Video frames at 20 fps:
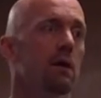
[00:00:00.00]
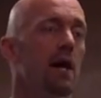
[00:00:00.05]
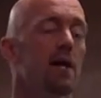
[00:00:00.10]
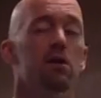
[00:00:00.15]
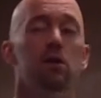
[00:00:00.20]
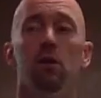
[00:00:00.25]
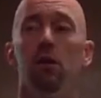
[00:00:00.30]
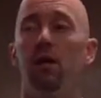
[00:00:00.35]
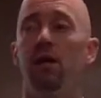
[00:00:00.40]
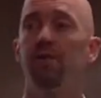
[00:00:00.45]

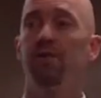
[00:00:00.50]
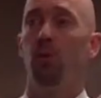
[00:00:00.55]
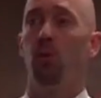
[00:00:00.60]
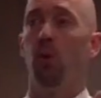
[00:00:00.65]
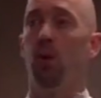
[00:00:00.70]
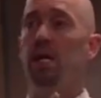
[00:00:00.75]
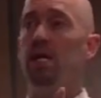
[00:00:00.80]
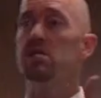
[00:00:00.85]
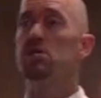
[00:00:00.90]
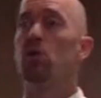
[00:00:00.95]
And you're looking for
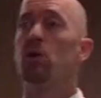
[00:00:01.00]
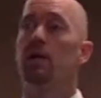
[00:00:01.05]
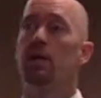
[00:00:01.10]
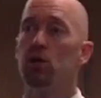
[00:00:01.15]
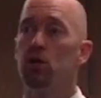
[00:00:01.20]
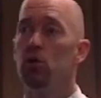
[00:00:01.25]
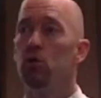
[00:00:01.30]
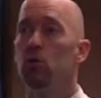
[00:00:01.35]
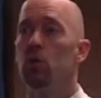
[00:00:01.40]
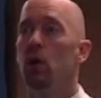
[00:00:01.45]
what he's
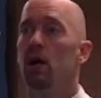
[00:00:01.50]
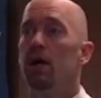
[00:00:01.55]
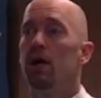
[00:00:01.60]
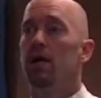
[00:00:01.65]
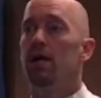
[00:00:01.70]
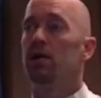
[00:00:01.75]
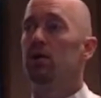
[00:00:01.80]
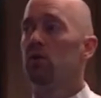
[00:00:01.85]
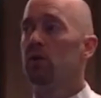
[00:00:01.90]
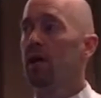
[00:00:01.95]
going to
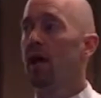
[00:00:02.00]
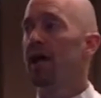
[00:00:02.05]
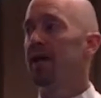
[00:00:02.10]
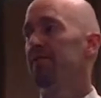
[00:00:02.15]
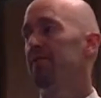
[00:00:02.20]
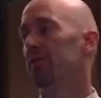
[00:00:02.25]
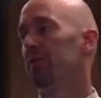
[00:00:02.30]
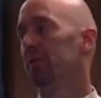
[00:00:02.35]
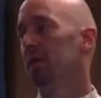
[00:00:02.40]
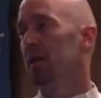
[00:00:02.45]
do in your
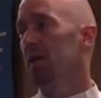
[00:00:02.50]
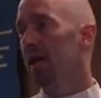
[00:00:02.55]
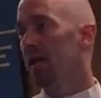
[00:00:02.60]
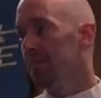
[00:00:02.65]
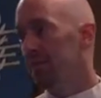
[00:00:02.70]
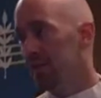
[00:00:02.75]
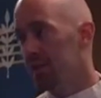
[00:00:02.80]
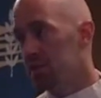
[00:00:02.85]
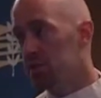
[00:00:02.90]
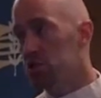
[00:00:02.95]
life or in the
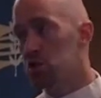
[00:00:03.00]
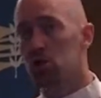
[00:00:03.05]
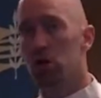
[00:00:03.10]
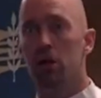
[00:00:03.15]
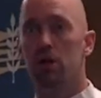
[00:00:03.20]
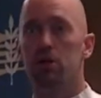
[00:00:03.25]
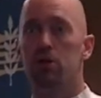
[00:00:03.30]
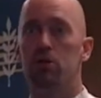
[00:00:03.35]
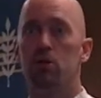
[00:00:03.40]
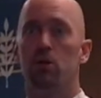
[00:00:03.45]
life of this
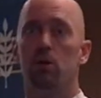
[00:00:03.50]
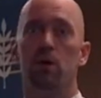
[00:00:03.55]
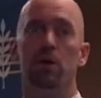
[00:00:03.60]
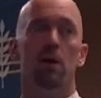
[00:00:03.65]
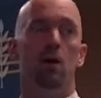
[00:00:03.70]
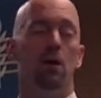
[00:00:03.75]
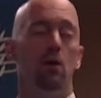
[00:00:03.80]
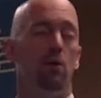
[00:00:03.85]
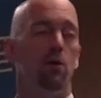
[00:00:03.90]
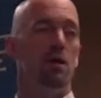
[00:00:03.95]
church
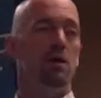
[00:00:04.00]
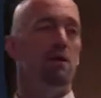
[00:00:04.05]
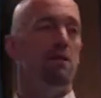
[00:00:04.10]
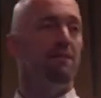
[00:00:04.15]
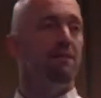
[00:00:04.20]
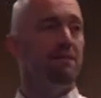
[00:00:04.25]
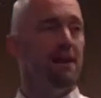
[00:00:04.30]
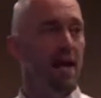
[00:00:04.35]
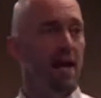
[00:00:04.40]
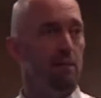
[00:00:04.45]
or, or in
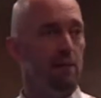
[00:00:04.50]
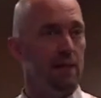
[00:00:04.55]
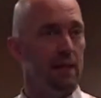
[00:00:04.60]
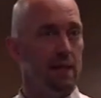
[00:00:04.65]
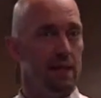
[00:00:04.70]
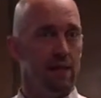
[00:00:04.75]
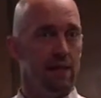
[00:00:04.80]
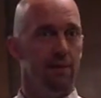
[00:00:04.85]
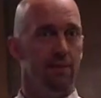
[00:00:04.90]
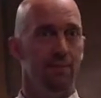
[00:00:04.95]
your
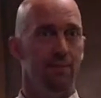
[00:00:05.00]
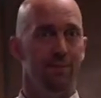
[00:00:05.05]
family.